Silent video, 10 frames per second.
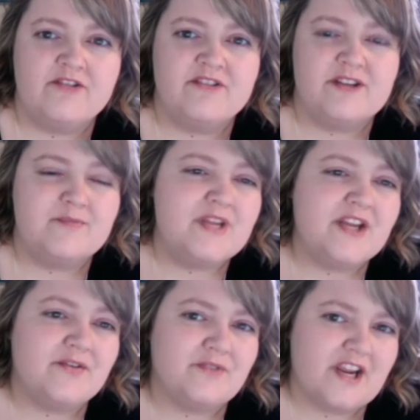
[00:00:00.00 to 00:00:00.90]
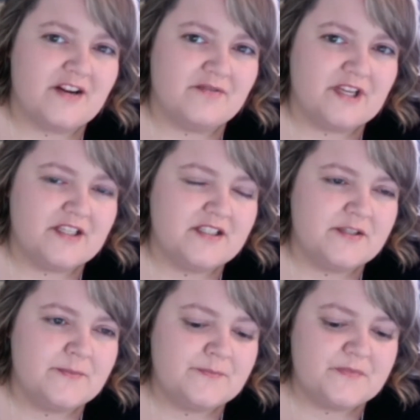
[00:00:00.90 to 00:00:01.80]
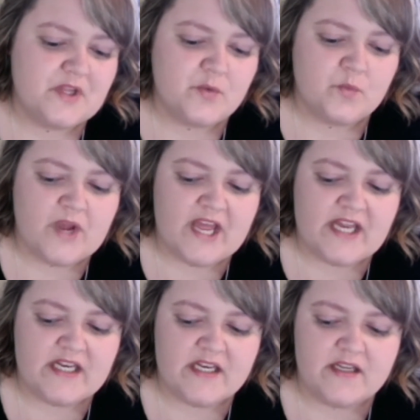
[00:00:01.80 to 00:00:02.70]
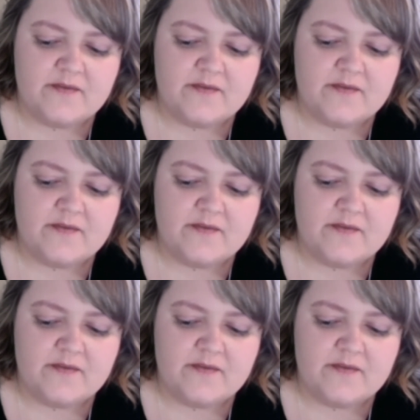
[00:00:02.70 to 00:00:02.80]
than being afraid of it. When,